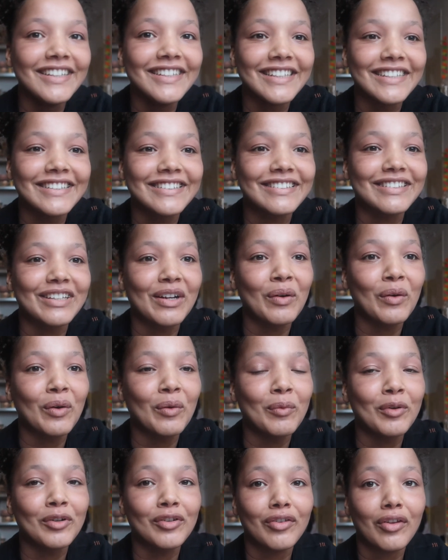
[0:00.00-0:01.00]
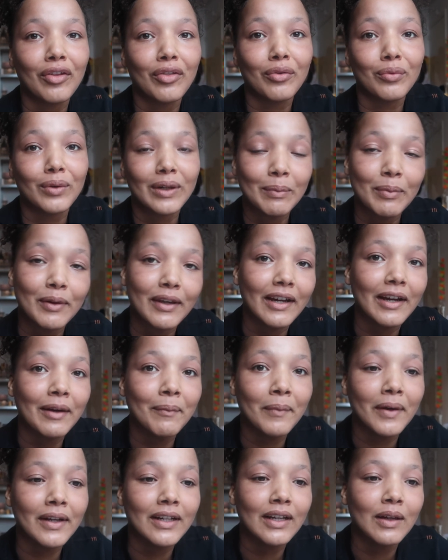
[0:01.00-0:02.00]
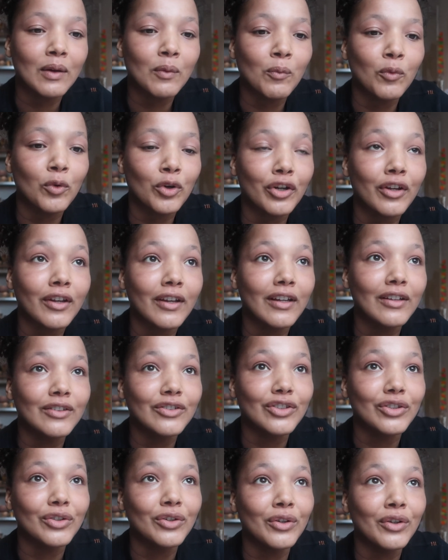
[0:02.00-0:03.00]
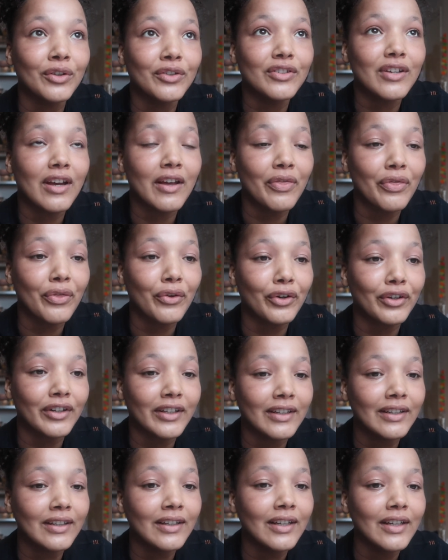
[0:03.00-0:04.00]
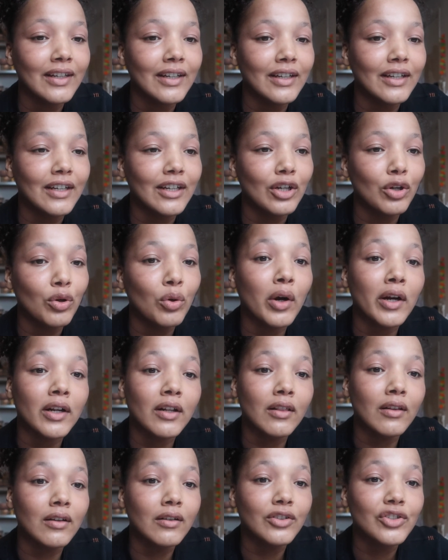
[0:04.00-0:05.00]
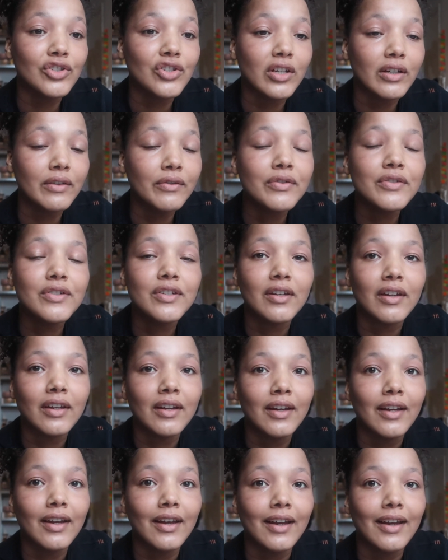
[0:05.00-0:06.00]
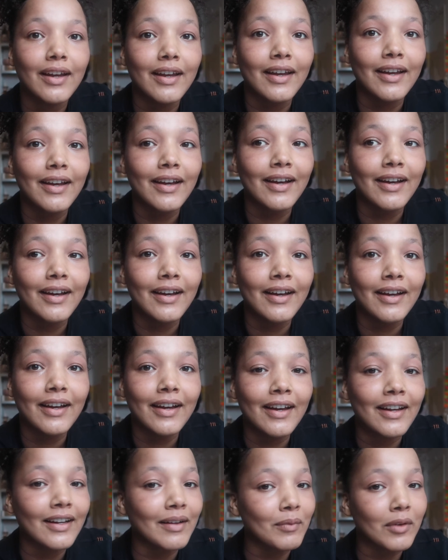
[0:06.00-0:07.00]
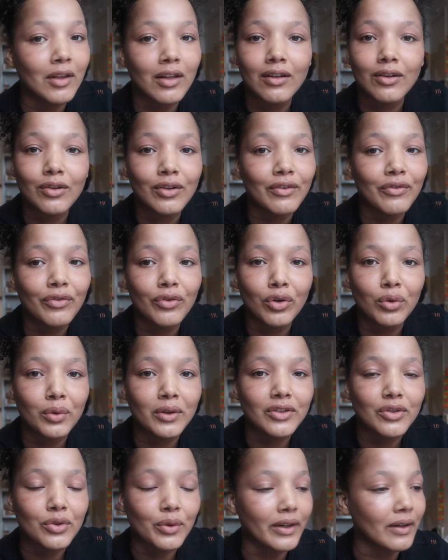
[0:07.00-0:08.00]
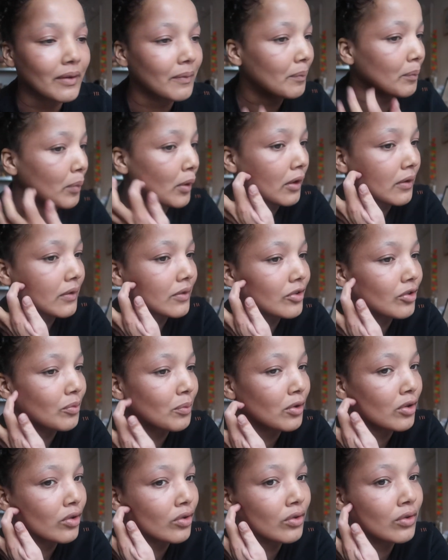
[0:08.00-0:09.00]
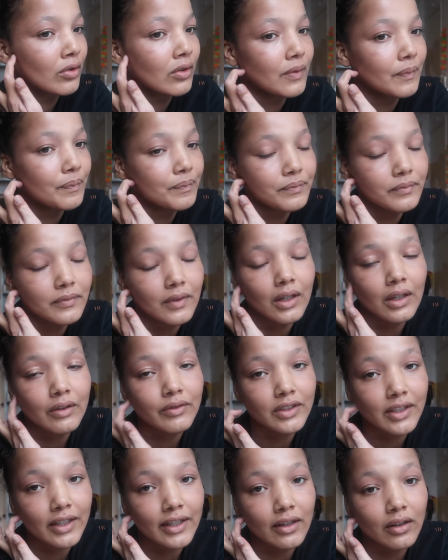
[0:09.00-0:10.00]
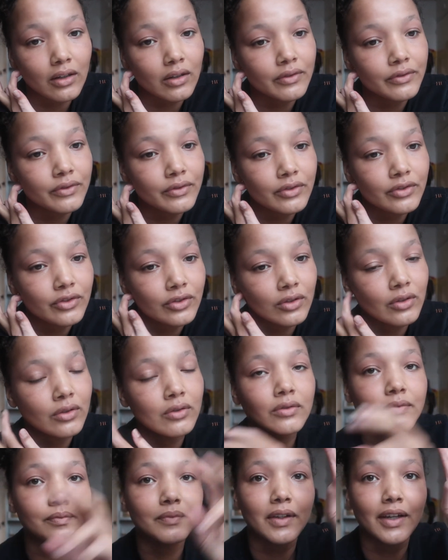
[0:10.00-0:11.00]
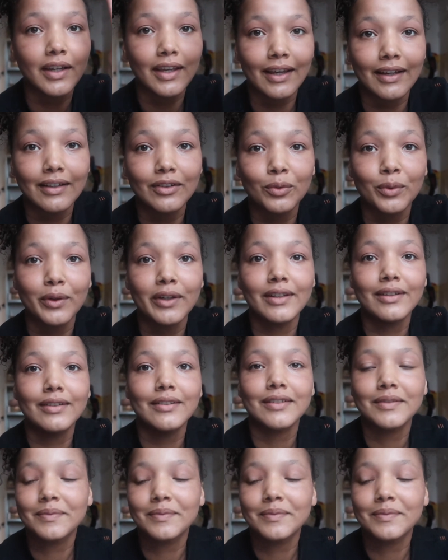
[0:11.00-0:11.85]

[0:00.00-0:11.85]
It's now almost 3 p.m. and I am working until 10:30. Quite a long shift. I'm not looking forward to it, but tomorrow I have a day off, so I can't wait.